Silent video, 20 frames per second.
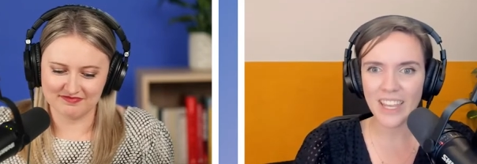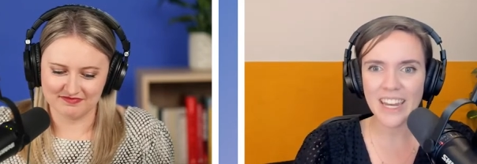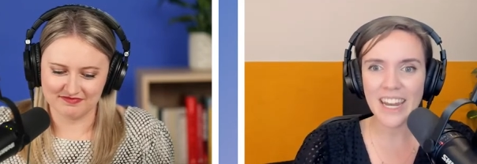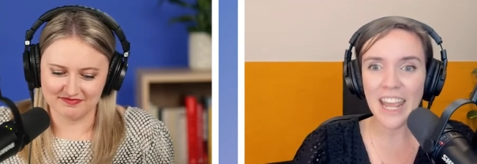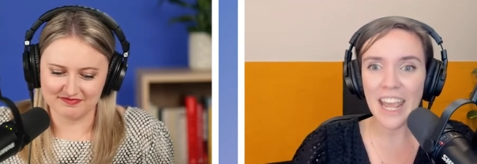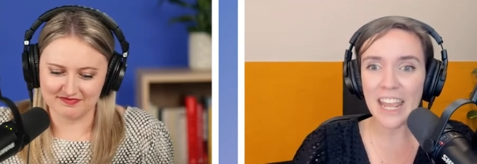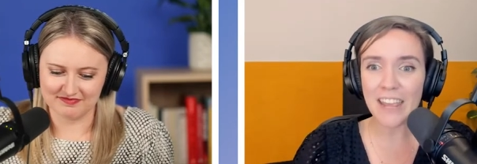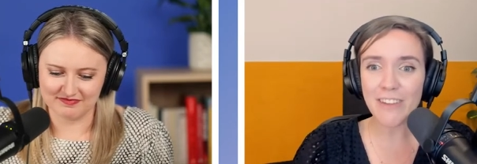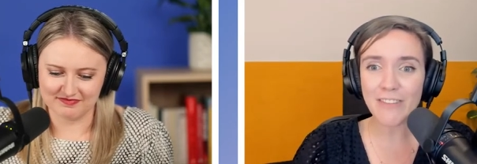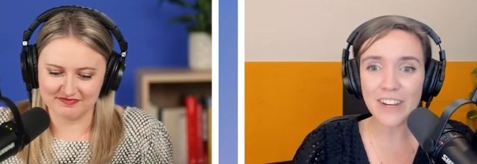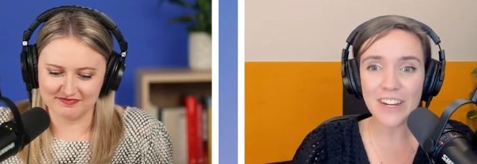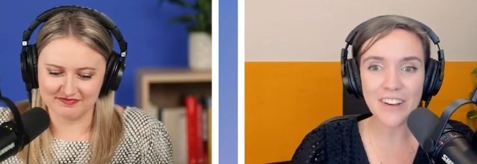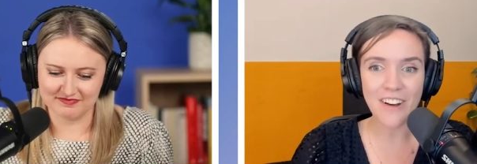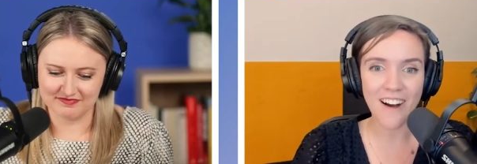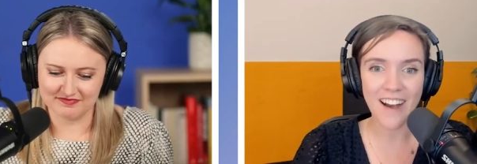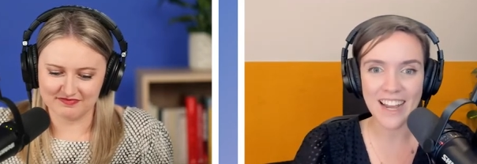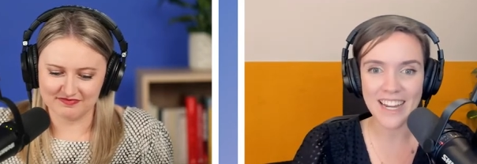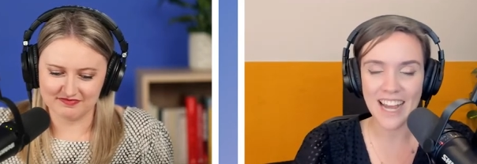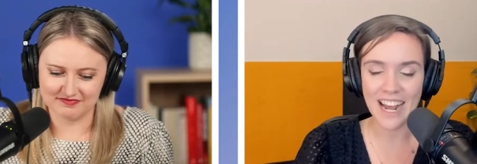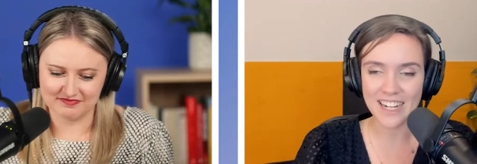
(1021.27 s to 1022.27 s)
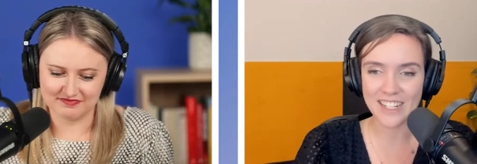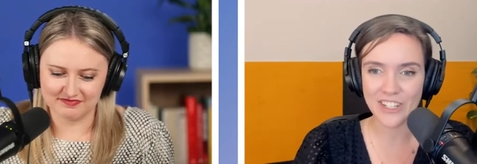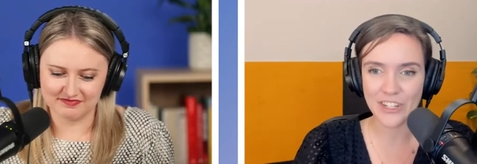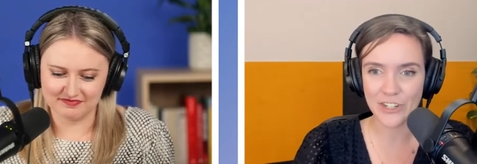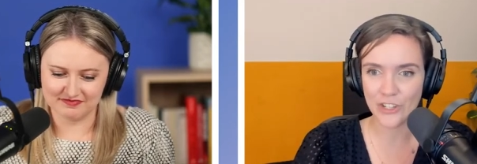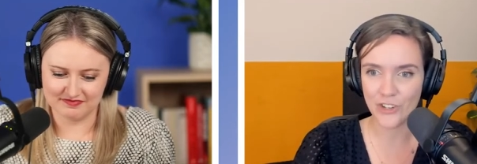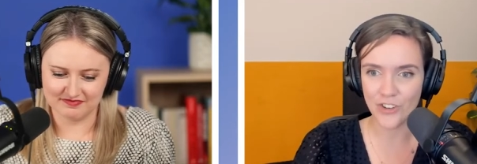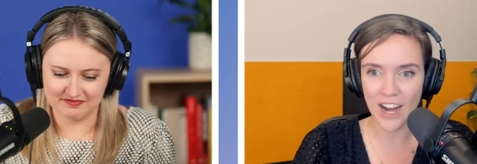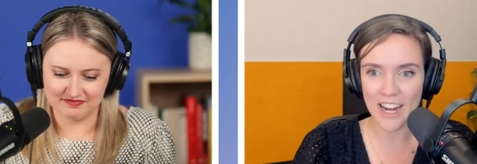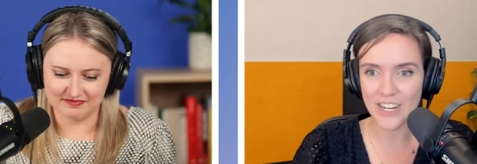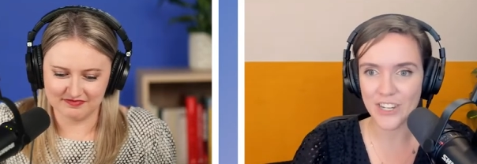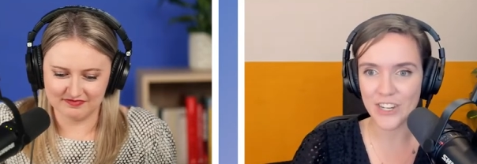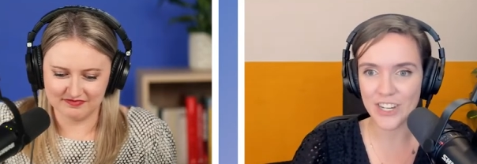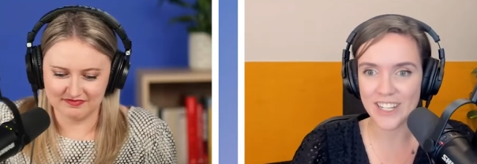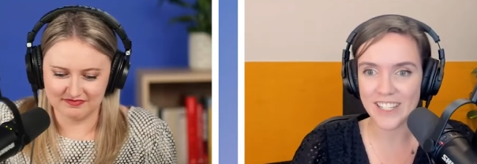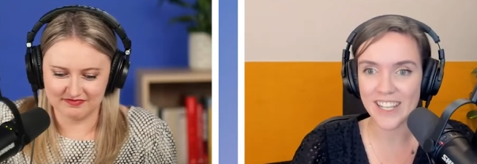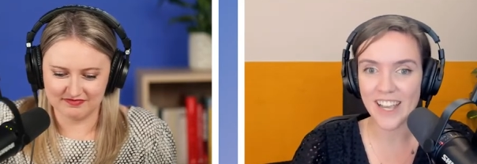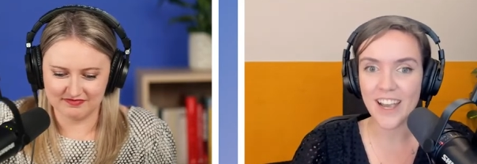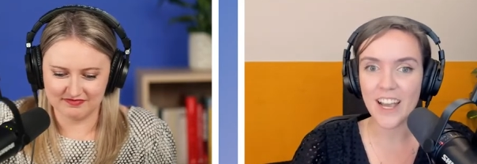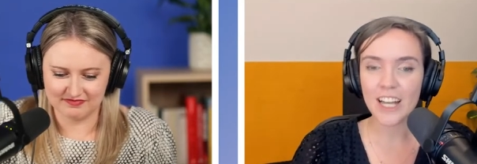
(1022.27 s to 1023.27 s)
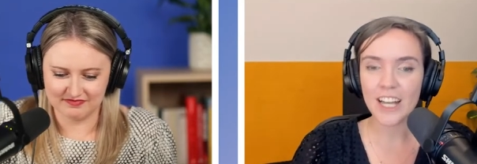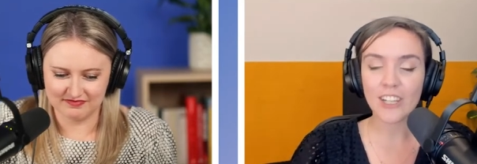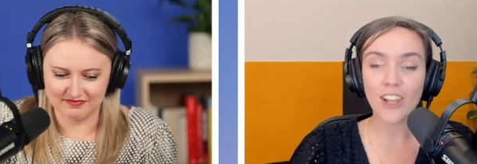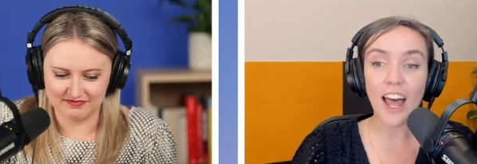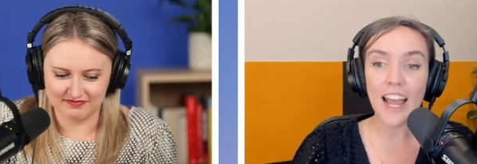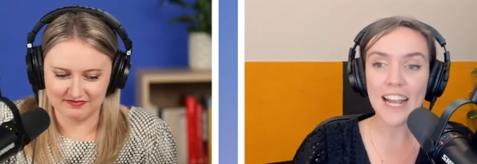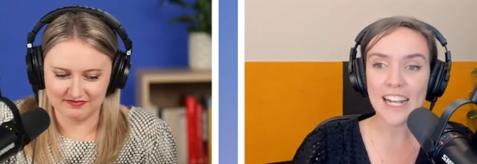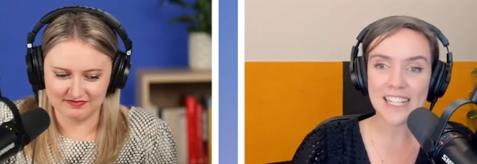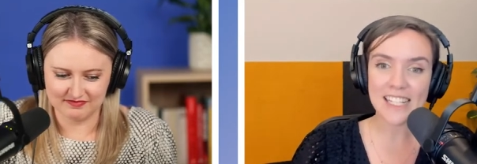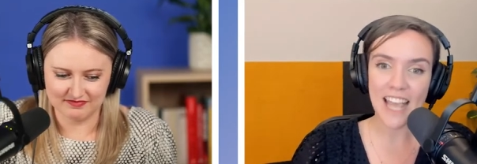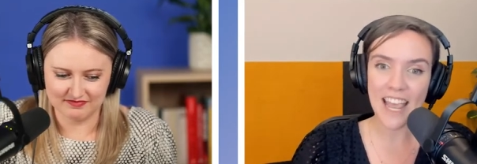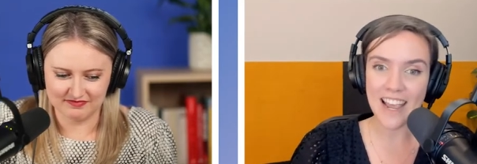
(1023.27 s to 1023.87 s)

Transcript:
Speaker 1: And even kind acts to strangers, like